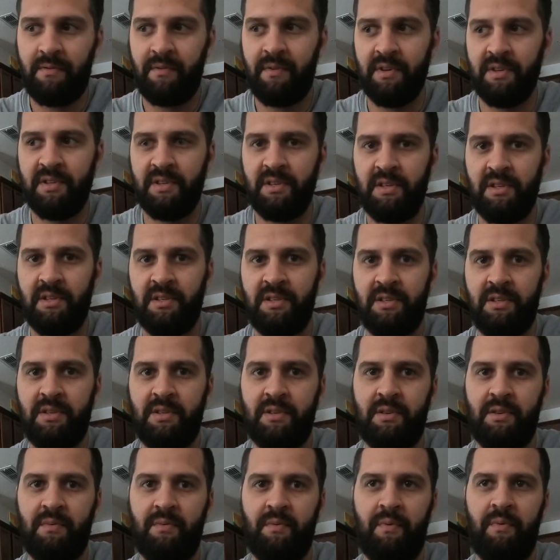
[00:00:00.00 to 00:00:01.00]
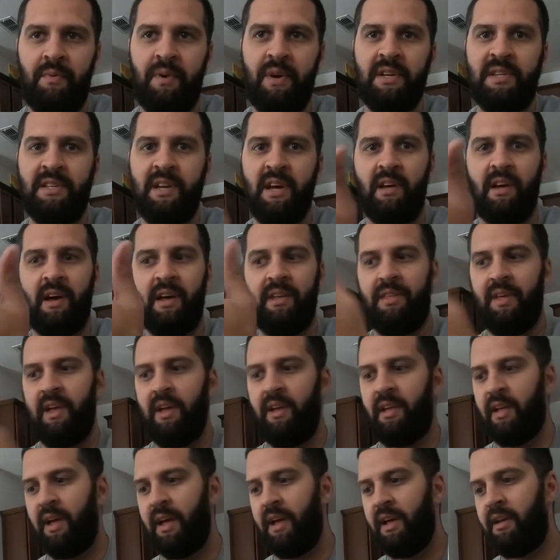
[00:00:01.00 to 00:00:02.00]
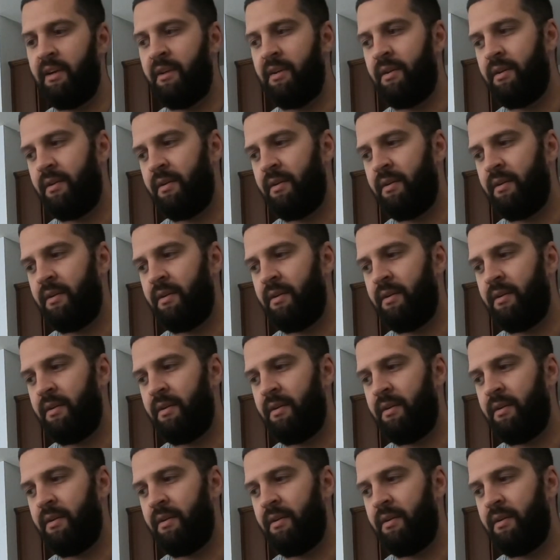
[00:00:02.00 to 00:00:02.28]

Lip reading: This is retail, I think, like